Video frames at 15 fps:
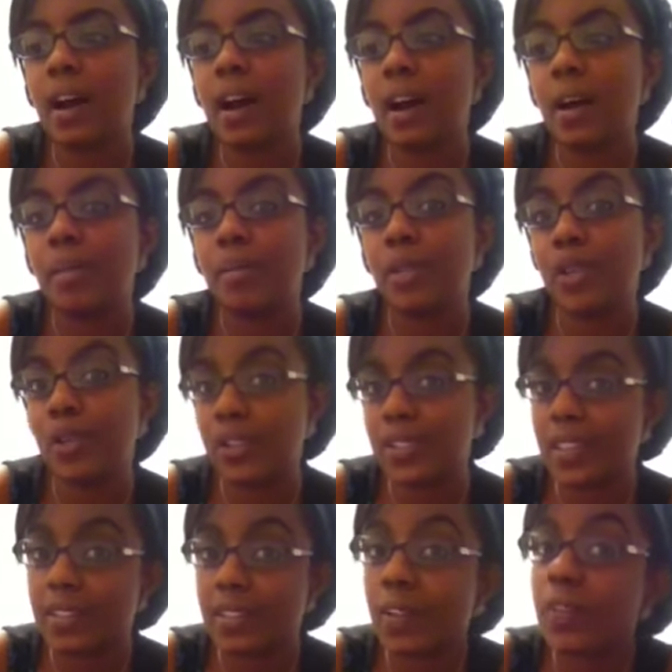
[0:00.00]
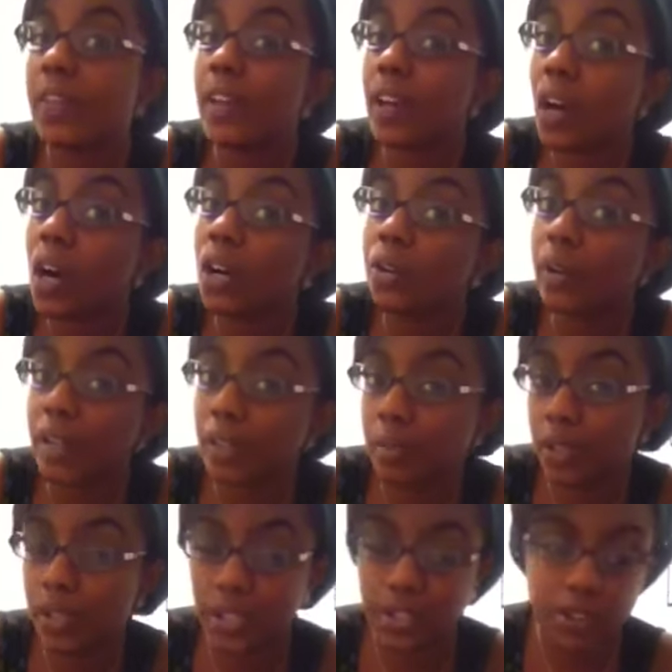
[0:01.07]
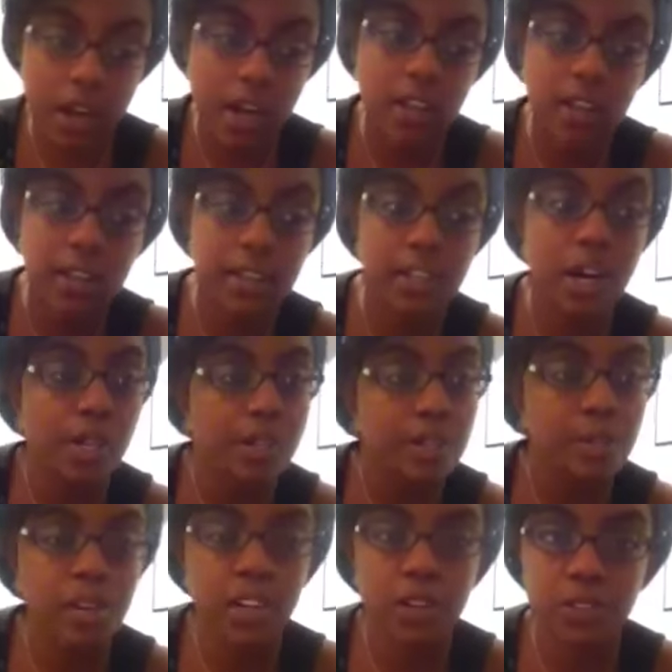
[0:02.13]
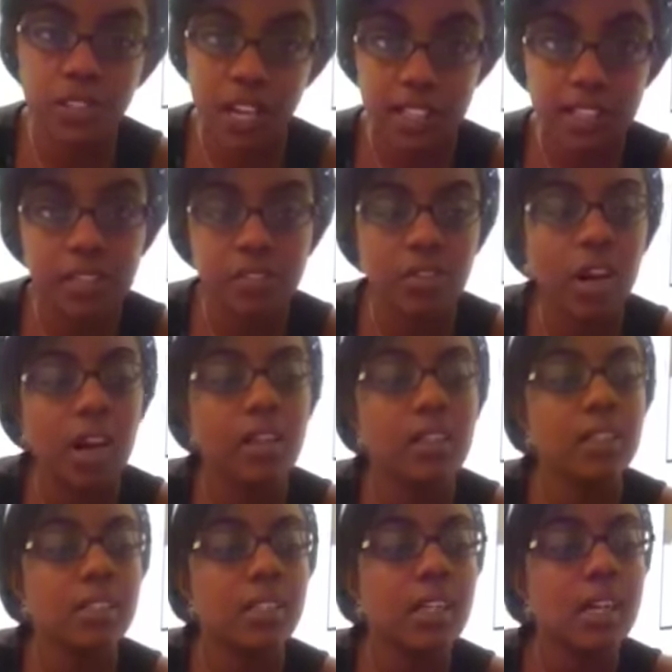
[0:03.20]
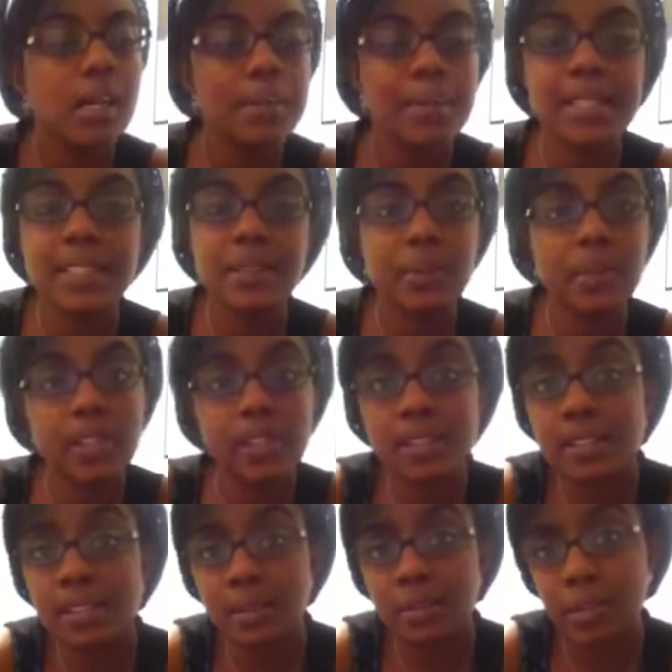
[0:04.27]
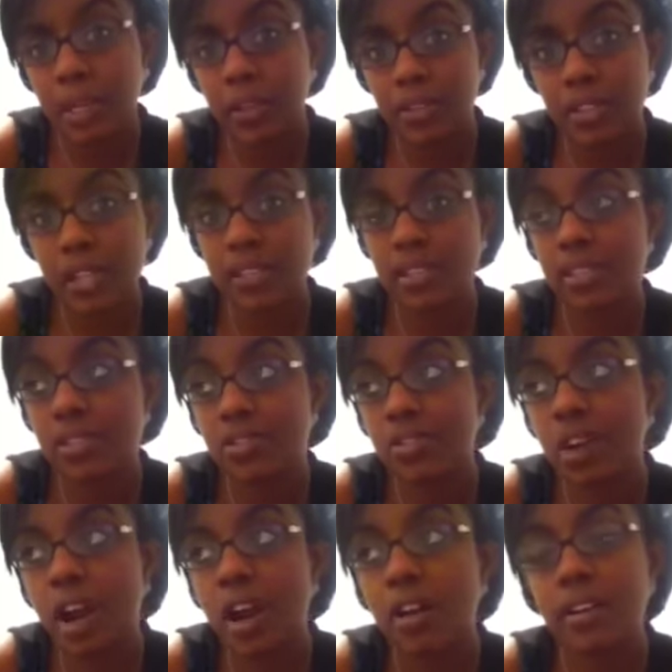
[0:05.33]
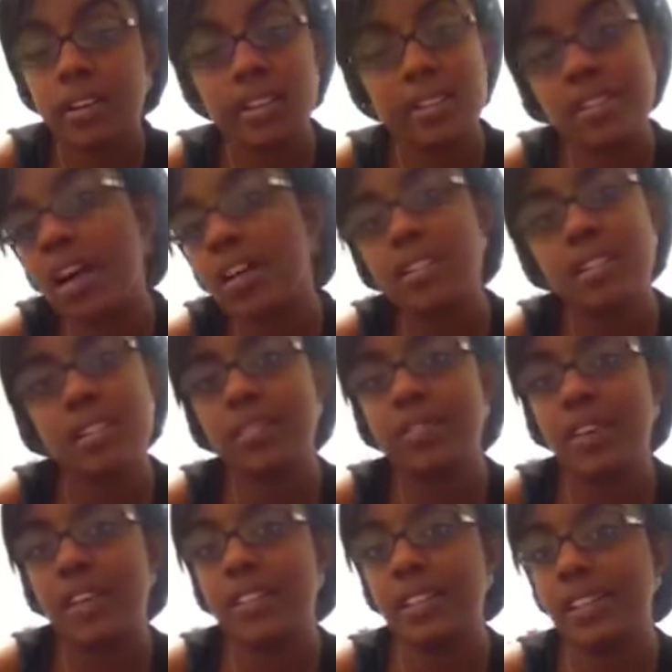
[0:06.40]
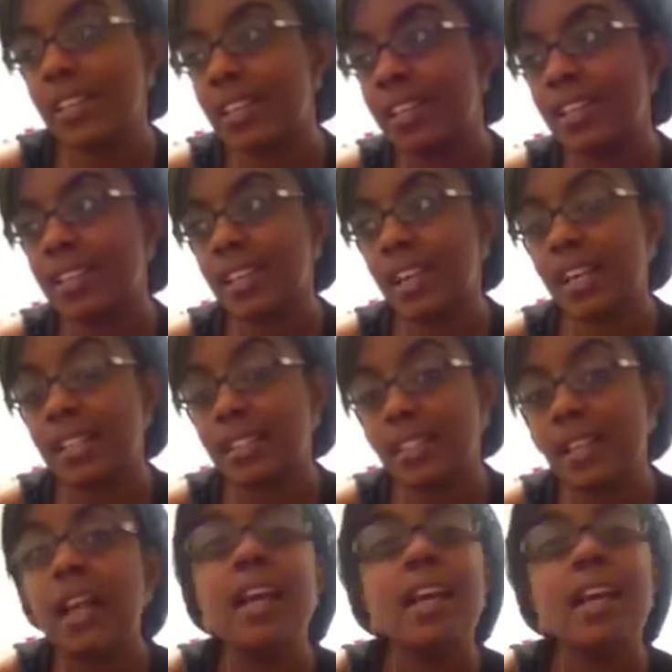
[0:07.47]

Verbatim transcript: Um, notice I said the Conrad Murray trial and not the Michael Jackson trial, because it really isn't Michael Jackson's trial. He's not the defendant in this case.